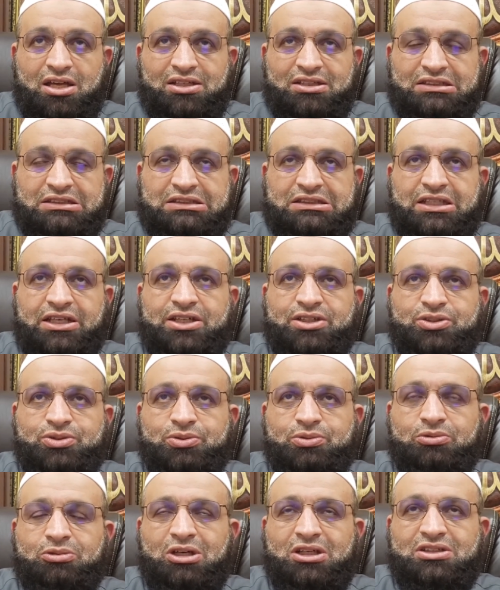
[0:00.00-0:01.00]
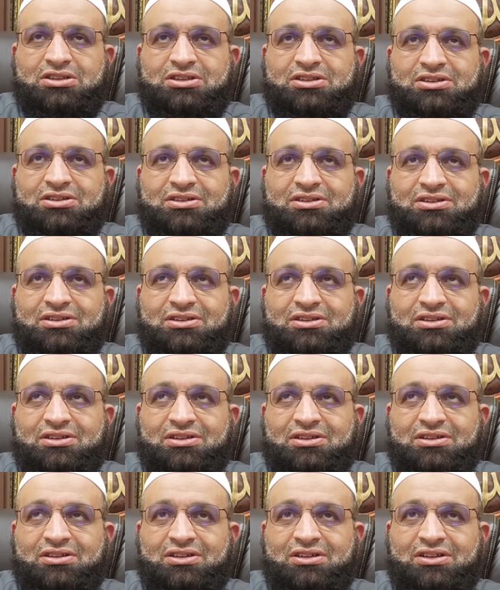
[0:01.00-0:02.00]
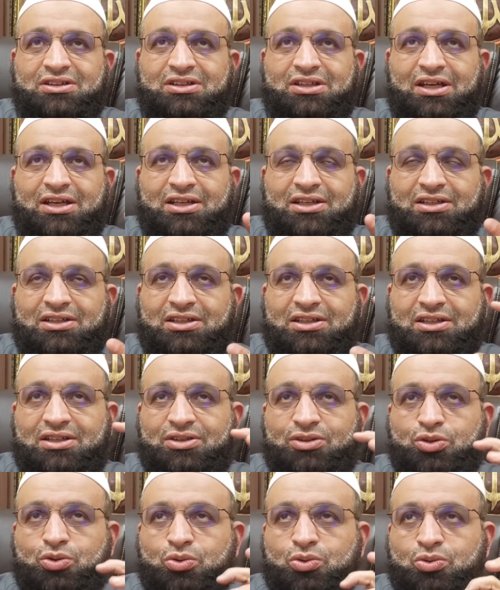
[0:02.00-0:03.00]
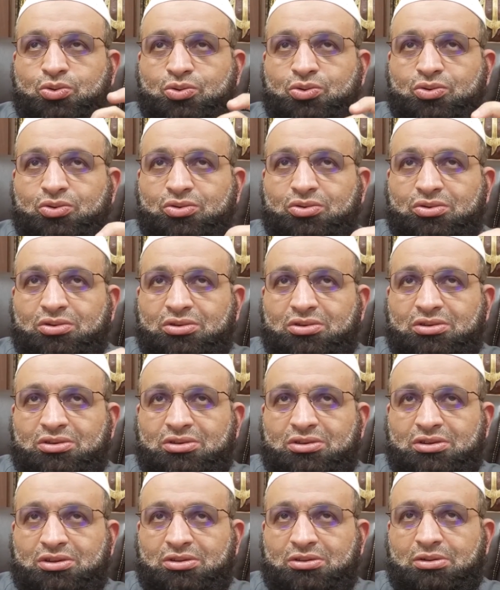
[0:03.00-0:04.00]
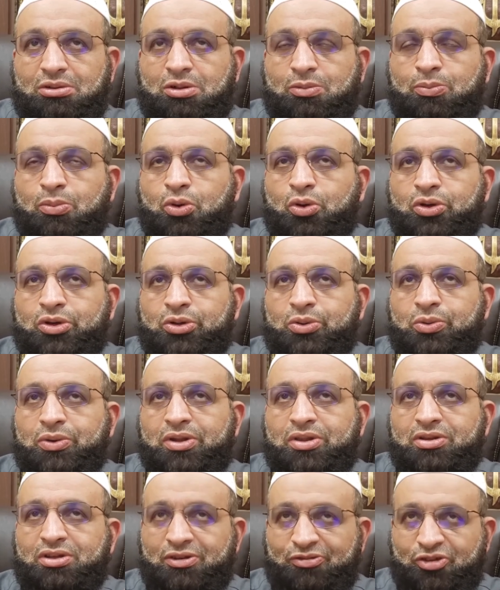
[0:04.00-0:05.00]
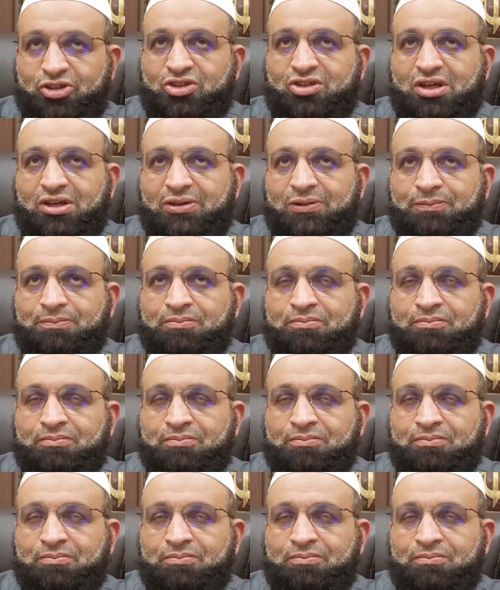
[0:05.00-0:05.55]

stick to what you are born with, the fitrah,